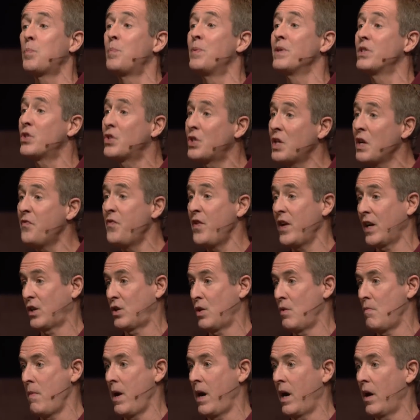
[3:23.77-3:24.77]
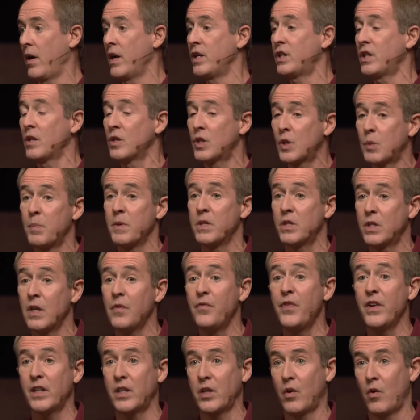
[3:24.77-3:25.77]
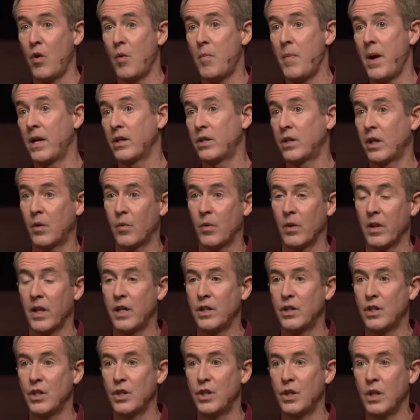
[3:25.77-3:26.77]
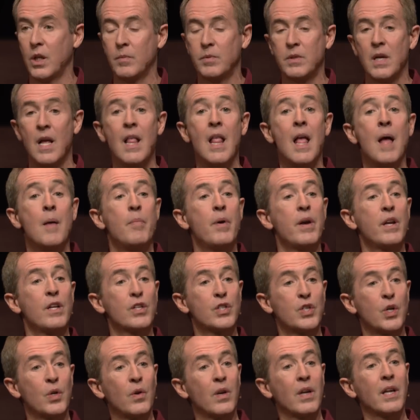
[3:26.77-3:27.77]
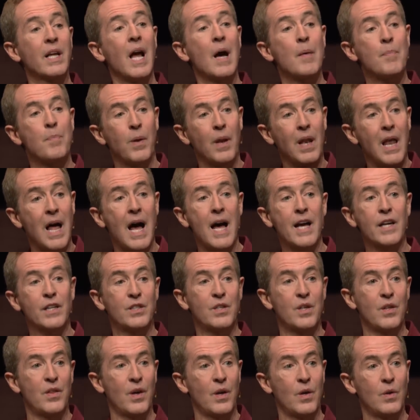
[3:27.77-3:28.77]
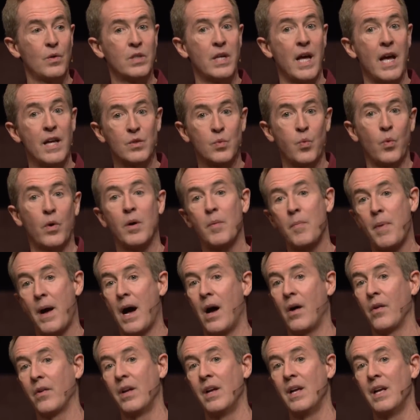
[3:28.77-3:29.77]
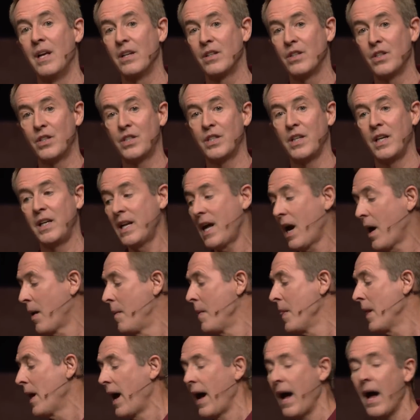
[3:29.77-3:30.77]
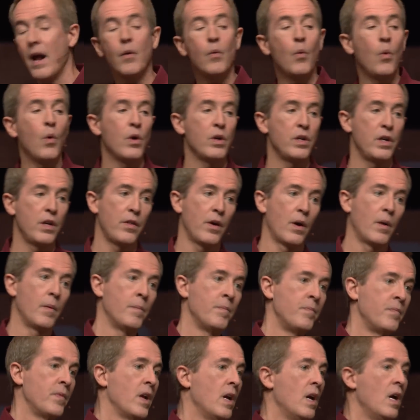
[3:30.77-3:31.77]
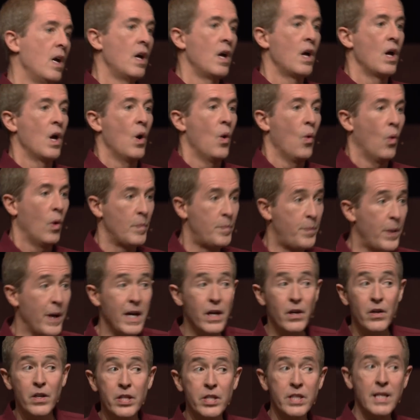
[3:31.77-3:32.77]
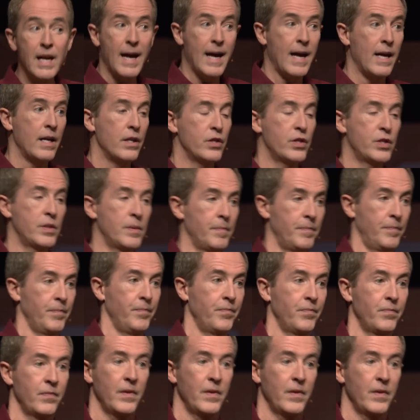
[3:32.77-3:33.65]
specific to marriage and specific to romantic relationships, but it certainly applies to those as we're about to see. Now, I ought to warn you though, what Peter says